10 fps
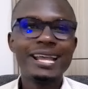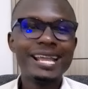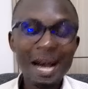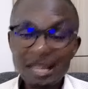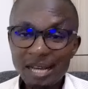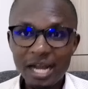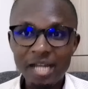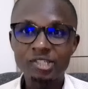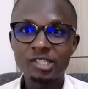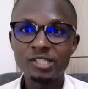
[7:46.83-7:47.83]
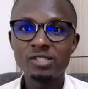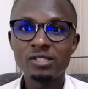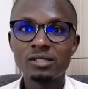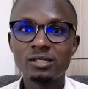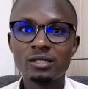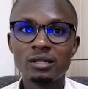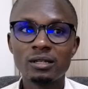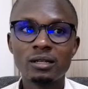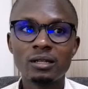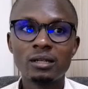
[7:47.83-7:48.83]
In other countries,
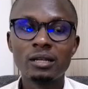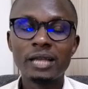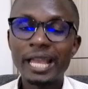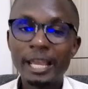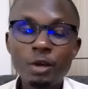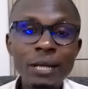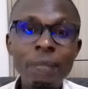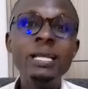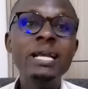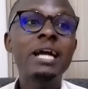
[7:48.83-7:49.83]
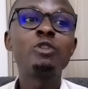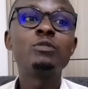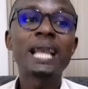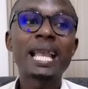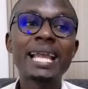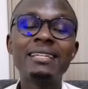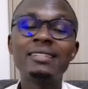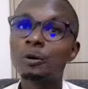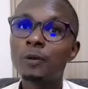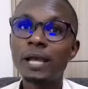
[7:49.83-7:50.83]
a human being cannot be
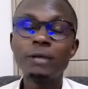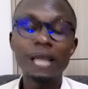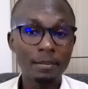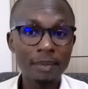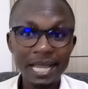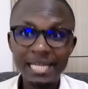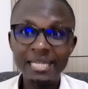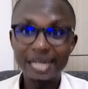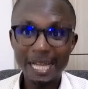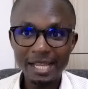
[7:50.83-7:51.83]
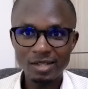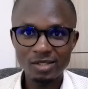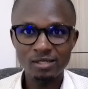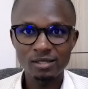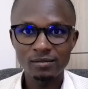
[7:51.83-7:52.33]
killed the way we are being killed, Kenyans.